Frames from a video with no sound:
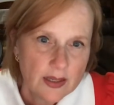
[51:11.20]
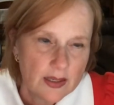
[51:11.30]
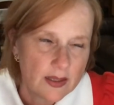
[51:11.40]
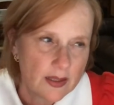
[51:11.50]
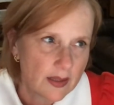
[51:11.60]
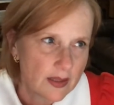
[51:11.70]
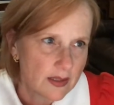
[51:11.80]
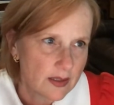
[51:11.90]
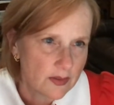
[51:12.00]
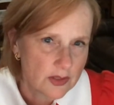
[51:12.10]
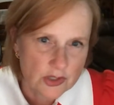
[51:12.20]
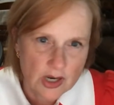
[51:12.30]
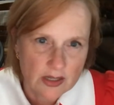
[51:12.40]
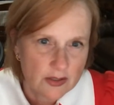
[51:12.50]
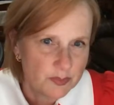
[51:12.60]
in the
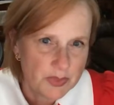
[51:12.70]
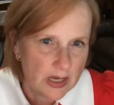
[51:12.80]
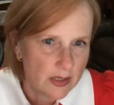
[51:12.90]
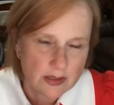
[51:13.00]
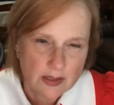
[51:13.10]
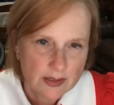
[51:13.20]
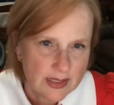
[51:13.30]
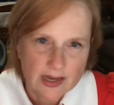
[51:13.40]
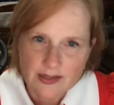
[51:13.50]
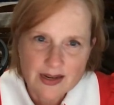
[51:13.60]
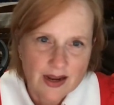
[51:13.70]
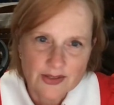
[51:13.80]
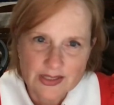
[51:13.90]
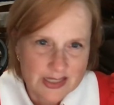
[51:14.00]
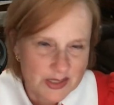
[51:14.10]
trial. But yeah,
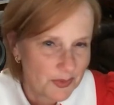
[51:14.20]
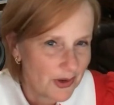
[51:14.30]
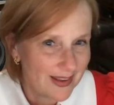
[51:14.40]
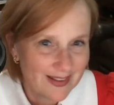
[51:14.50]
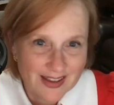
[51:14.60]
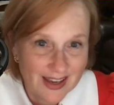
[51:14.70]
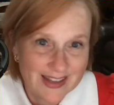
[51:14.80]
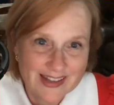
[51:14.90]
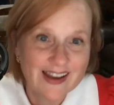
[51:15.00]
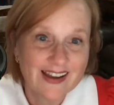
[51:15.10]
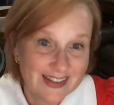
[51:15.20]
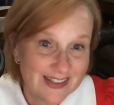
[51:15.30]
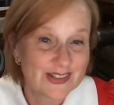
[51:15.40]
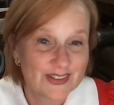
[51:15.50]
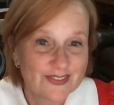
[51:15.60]
now at this point, I
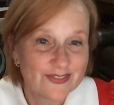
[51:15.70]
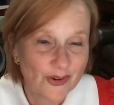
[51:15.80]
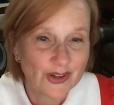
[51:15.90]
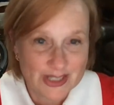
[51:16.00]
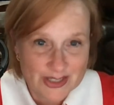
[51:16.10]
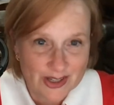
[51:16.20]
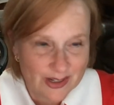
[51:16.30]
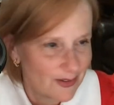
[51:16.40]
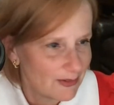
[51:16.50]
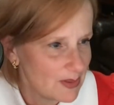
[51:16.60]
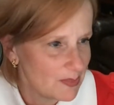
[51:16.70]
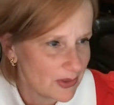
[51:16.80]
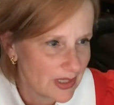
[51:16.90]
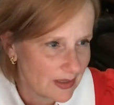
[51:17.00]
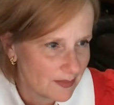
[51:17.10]
need to focus on
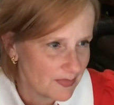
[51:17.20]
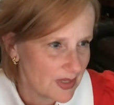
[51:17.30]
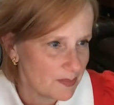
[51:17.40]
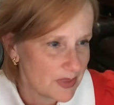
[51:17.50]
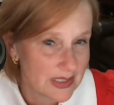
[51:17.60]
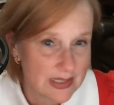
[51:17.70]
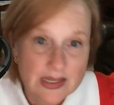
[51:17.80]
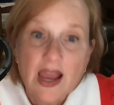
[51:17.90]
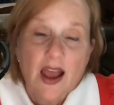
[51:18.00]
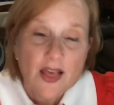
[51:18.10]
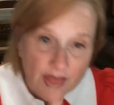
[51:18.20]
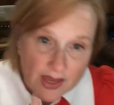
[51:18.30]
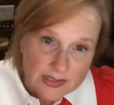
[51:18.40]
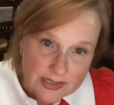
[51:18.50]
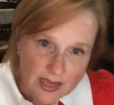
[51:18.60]
rebuilding my business.
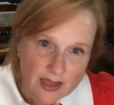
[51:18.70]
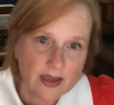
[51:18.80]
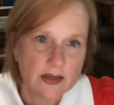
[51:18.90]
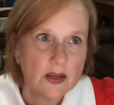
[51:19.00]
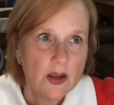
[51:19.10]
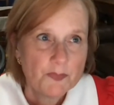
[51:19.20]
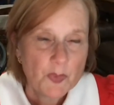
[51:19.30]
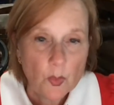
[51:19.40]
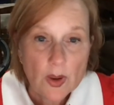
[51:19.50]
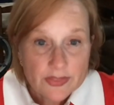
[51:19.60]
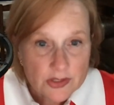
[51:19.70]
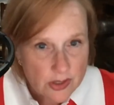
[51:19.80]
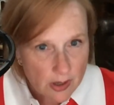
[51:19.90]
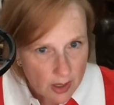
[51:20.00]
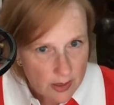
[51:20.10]
That said, when the
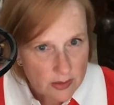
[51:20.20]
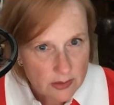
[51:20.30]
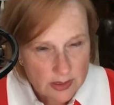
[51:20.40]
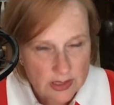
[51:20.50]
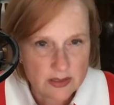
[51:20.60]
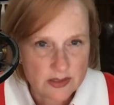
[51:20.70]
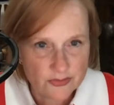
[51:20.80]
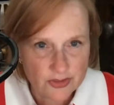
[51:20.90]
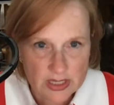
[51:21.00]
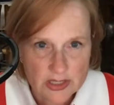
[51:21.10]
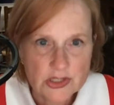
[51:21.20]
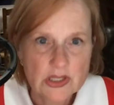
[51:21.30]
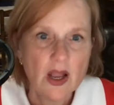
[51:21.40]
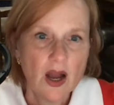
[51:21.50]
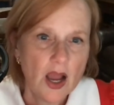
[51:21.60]
trial is
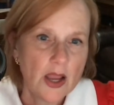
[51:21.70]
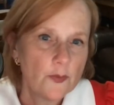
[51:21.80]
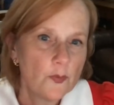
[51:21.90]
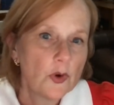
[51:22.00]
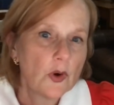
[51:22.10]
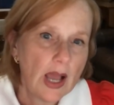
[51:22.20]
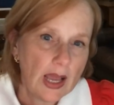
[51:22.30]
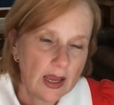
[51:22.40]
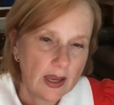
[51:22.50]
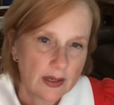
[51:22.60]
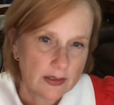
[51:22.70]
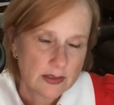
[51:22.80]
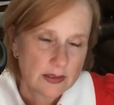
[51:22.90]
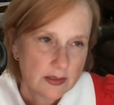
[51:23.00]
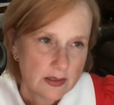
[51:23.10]
finished, I will add